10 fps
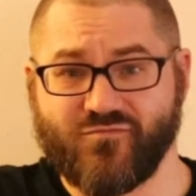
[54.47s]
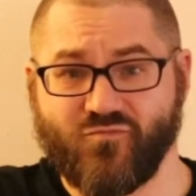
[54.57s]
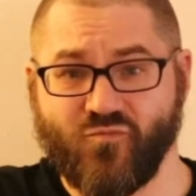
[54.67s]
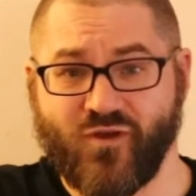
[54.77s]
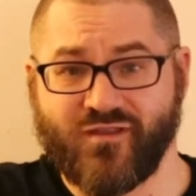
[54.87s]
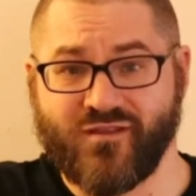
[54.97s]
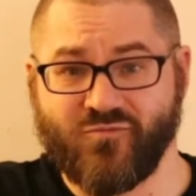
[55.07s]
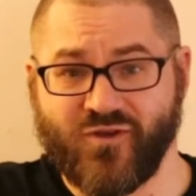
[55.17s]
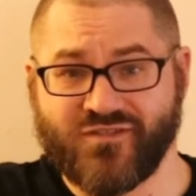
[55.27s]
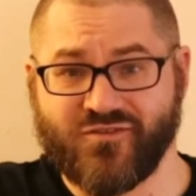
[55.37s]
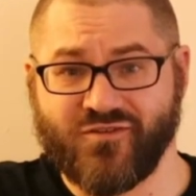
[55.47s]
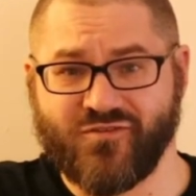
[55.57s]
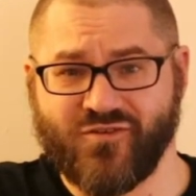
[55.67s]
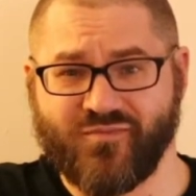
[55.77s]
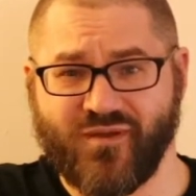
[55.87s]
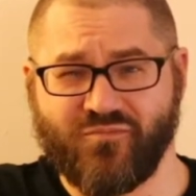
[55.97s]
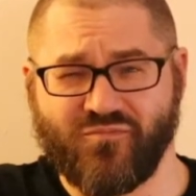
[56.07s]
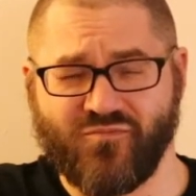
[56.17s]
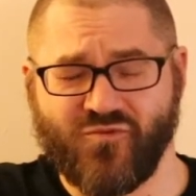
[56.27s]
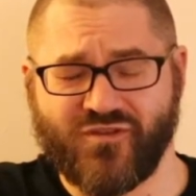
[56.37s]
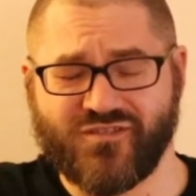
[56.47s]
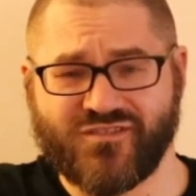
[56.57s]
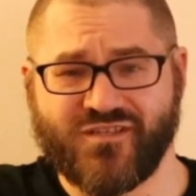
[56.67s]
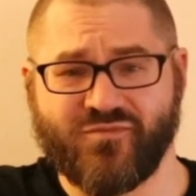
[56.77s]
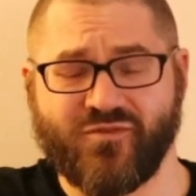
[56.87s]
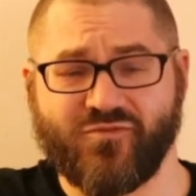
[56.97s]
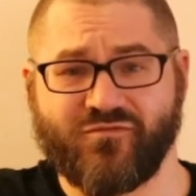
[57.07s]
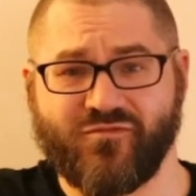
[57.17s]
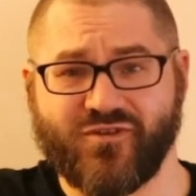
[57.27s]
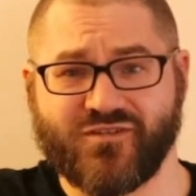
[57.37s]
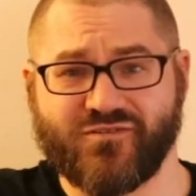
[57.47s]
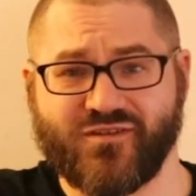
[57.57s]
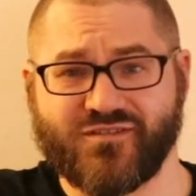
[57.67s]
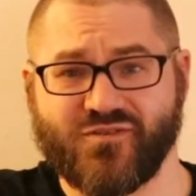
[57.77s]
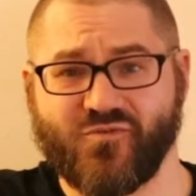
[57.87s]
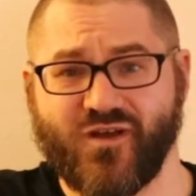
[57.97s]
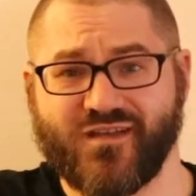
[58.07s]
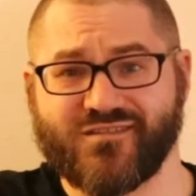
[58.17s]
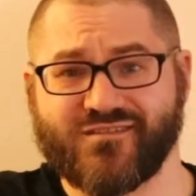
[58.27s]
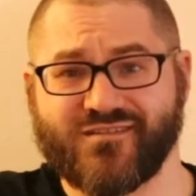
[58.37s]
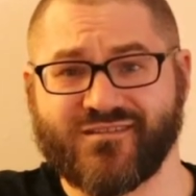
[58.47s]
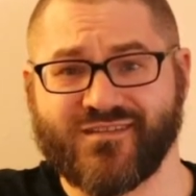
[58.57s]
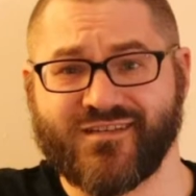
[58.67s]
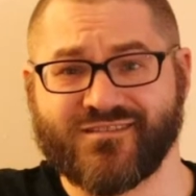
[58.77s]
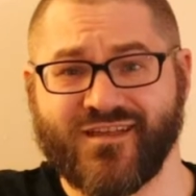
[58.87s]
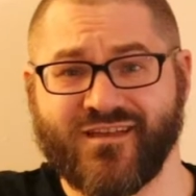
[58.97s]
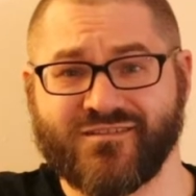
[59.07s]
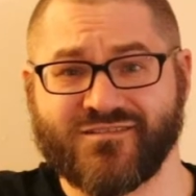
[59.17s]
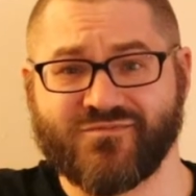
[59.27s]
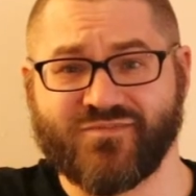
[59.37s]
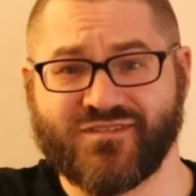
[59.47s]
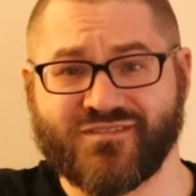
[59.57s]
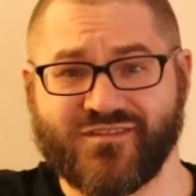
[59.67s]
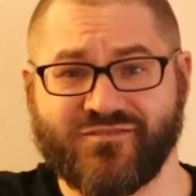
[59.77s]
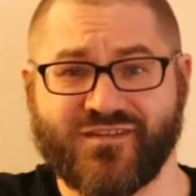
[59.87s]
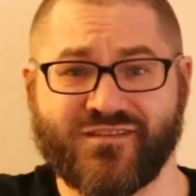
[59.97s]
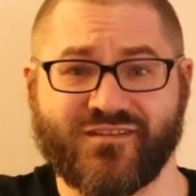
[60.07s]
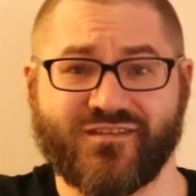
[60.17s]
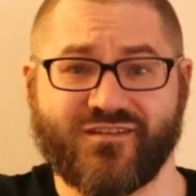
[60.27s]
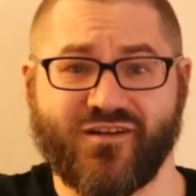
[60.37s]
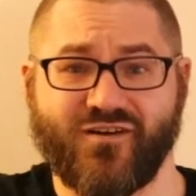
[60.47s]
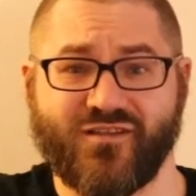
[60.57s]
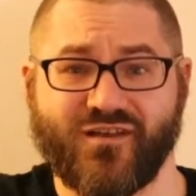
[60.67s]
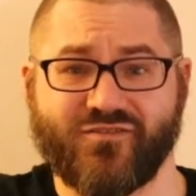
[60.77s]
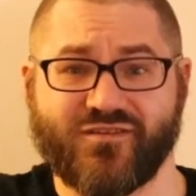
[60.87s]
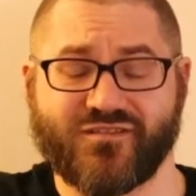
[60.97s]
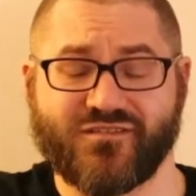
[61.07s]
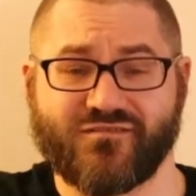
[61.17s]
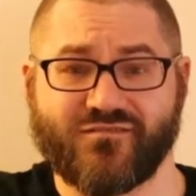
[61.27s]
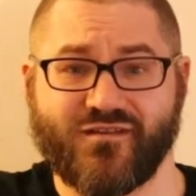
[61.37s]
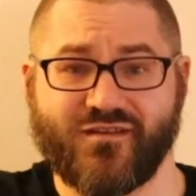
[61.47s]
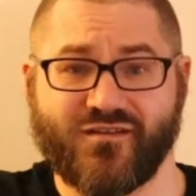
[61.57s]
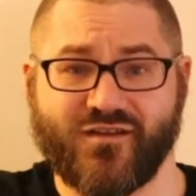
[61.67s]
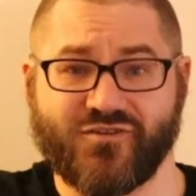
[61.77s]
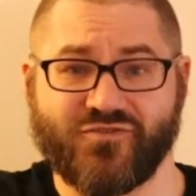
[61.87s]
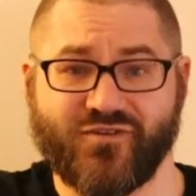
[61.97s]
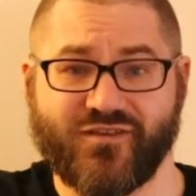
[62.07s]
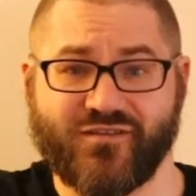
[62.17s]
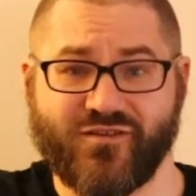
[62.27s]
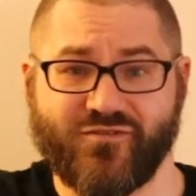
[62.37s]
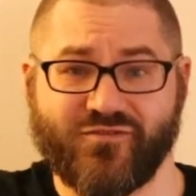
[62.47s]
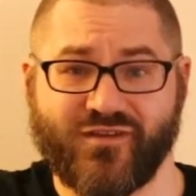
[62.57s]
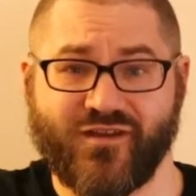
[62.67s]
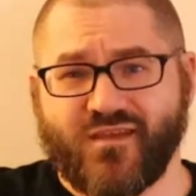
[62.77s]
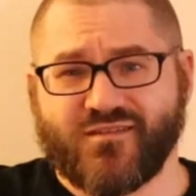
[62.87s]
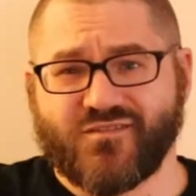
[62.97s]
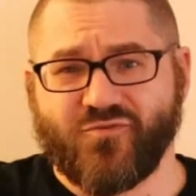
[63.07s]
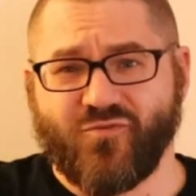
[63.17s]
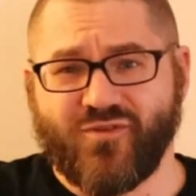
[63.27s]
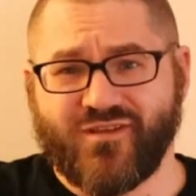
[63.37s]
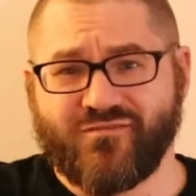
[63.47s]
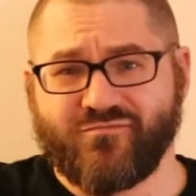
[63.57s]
Western Europe, I'm really just going to be referring to it as the West, unless I specifically need to call out a country here or there. So we're really